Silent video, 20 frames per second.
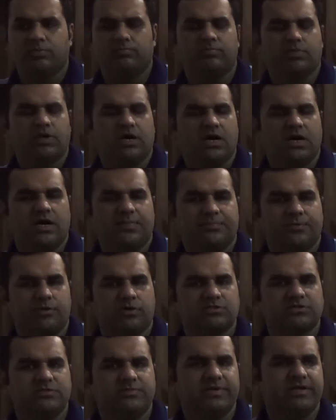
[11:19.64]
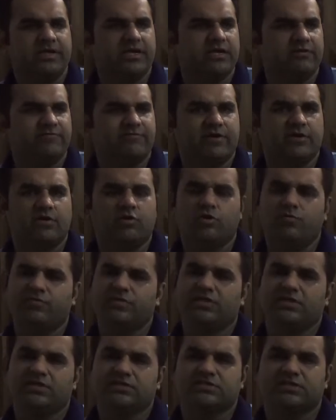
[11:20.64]
approximately if I go
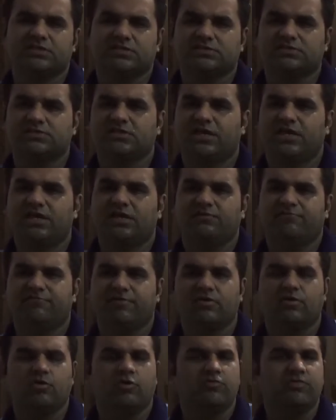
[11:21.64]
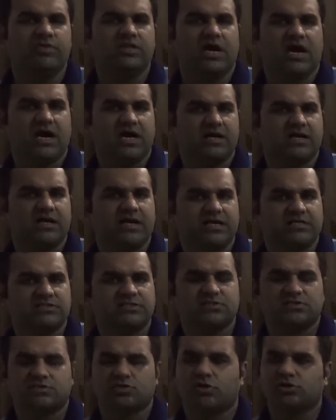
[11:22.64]
with the research, then if I go with our
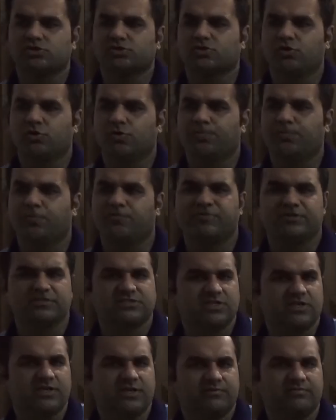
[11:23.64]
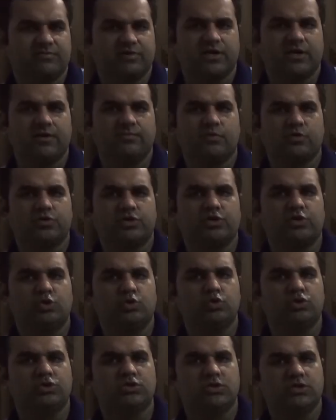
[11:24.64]
connections also, professional networking, more than
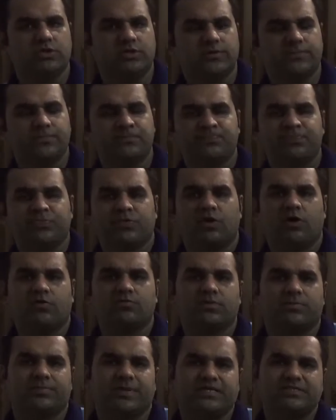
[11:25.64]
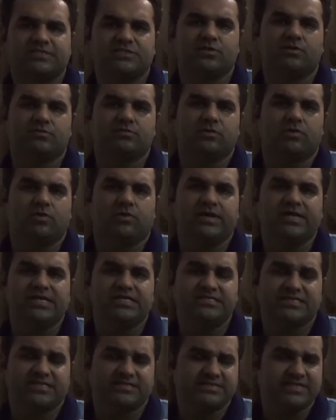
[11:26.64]
2/3 of the pricing of the oil
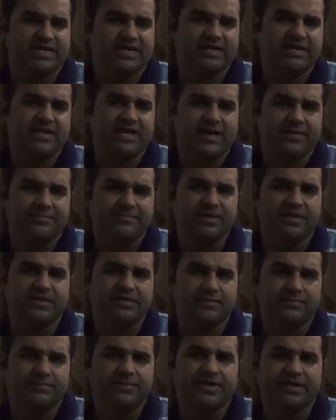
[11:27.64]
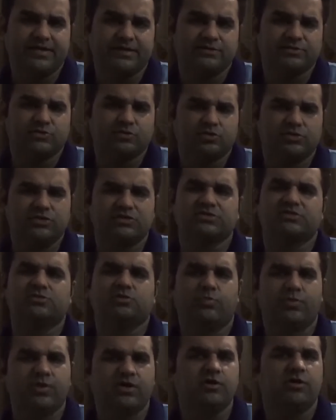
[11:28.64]
is exactly happening in the Brent. So this
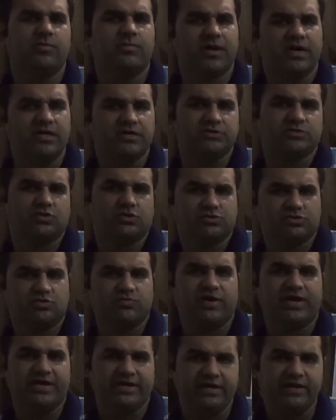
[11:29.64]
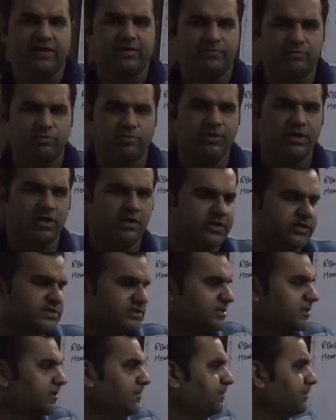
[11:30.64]
Dubai Oman is also winding up, to be
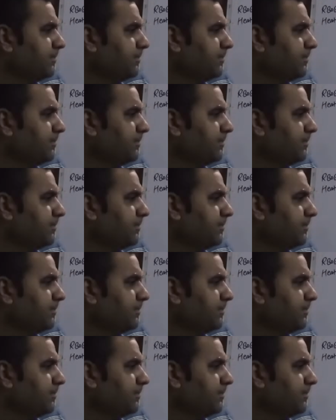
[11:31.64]
honest.